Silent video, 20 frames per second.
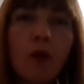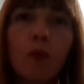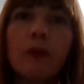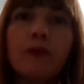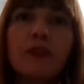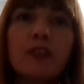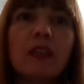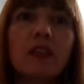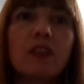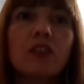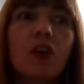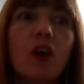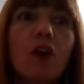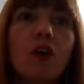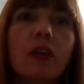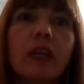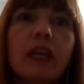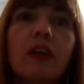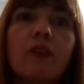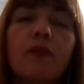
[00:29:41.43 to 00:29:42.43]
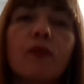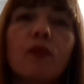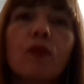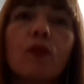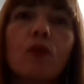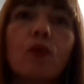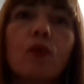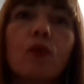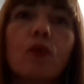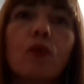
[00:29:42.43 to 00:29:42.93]
We've set the target
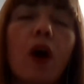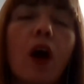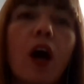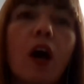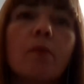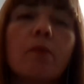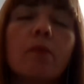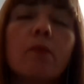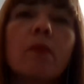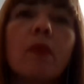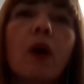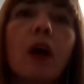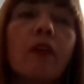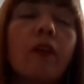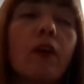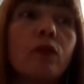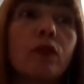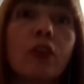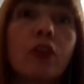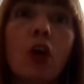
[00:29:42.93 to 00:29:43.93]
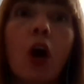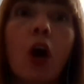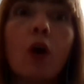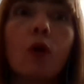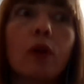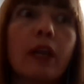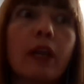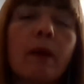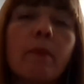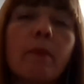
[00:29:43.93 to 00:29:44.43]
for the
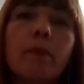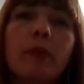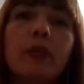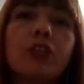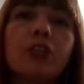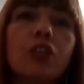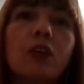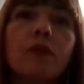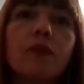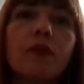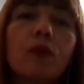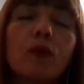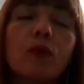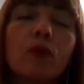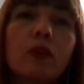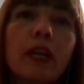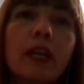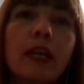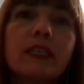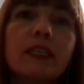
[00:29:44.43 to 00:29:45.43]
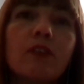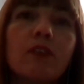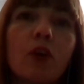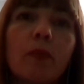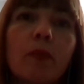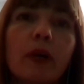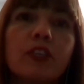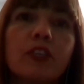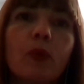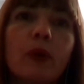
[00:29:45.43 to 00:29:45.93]
goal and ambition for net zero
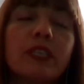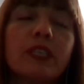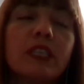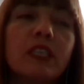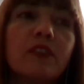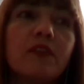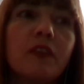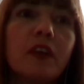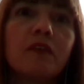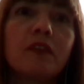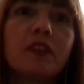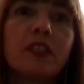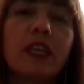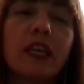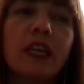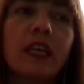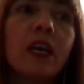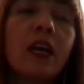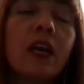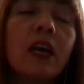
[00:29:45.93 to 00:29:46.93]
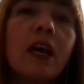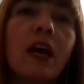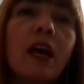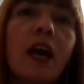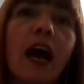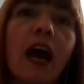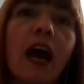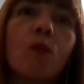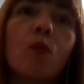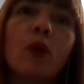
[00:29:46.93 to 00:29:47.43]
by 2050.
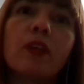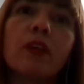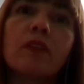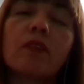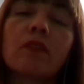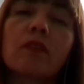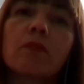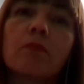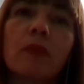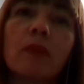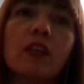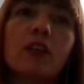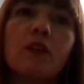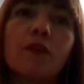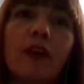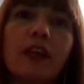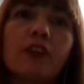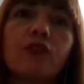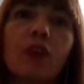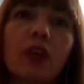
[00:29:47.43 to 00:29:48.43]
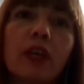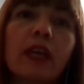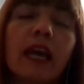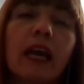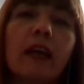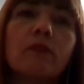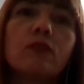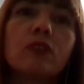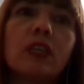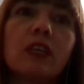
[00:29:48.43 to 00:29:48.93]
And with manufacturing
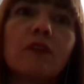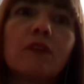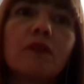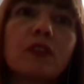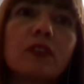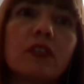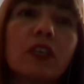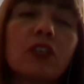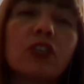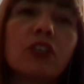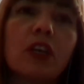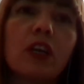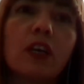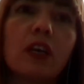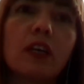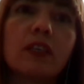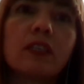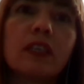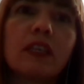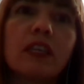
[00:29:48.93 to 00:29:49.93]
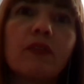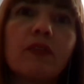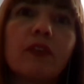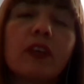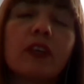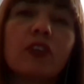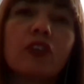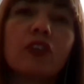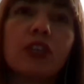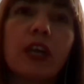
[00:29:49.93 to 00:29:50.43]
accounting for such a
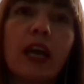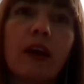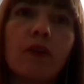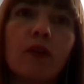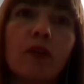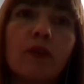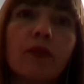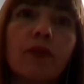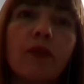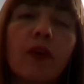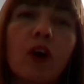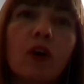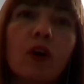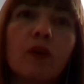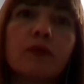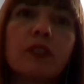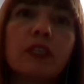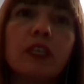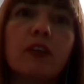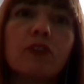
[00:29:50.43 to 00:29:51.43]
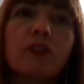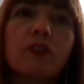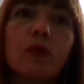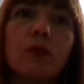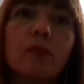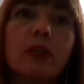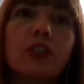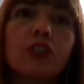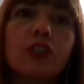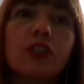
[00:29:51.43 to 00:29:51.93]
significant share of CO2
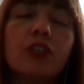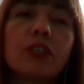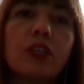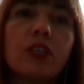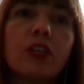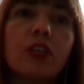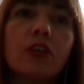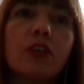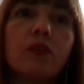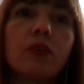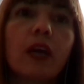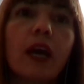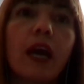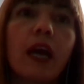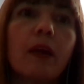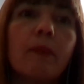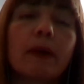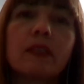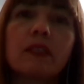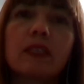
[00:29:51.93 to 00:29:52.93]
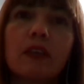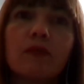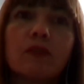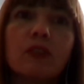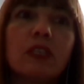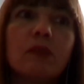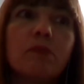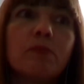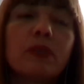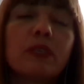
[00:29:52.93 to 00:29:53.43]
emissions in the UK, about
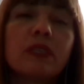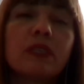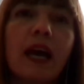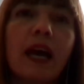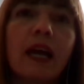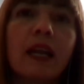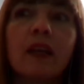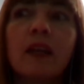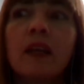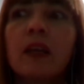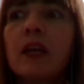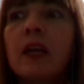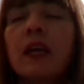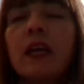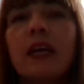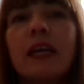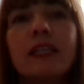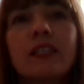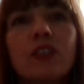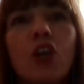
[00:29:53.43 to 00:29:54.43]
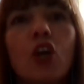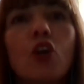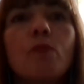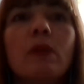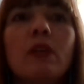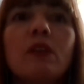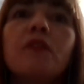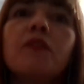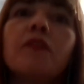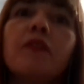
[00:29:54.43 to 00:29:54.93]
17%, it's no
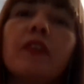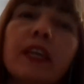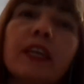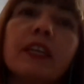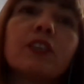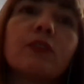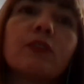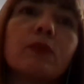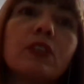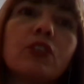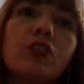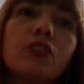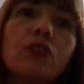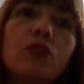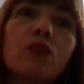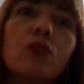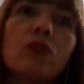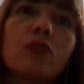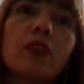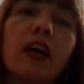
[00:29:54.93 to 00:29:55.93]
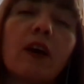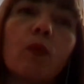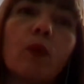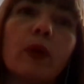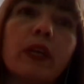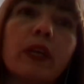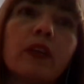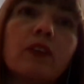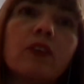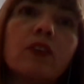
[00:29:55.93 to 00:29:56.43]
mean feat to ensure that
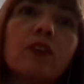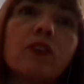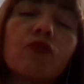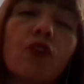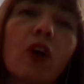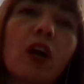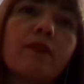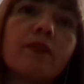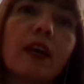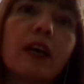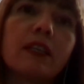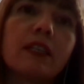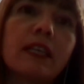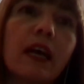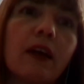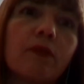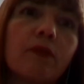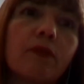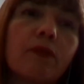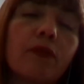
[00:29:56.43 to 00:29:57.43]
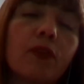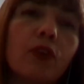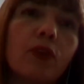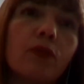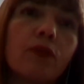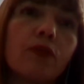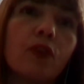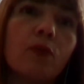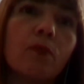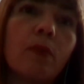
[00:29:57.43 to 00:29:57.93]
we can drive that down
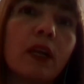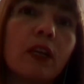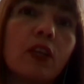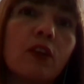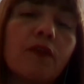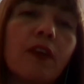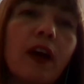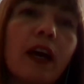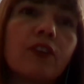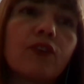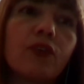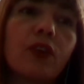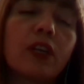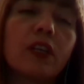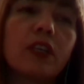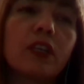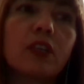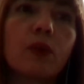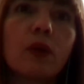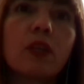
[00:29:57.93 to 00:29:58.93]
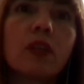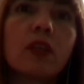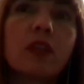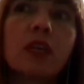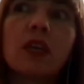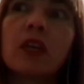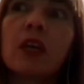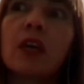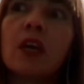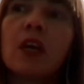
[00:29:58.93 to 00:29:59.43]
through manufacturing. So I
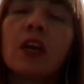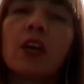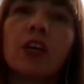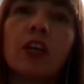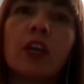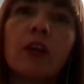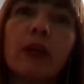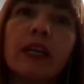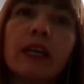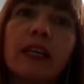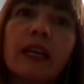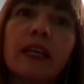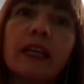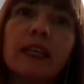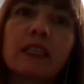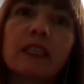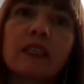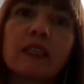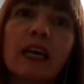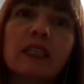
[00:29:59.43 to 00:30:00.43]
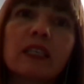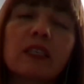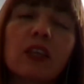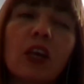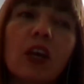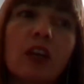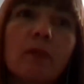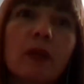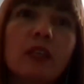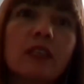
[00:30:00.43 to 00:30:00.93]
think, that's
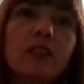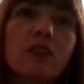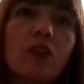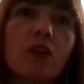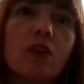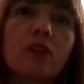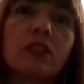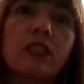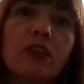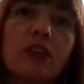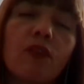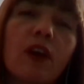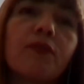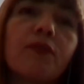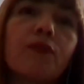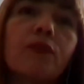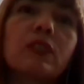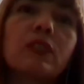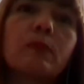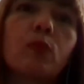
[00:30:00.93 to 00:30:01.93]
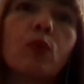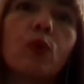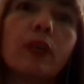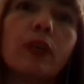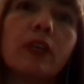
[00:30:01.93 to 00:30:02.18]
kind of my starting reference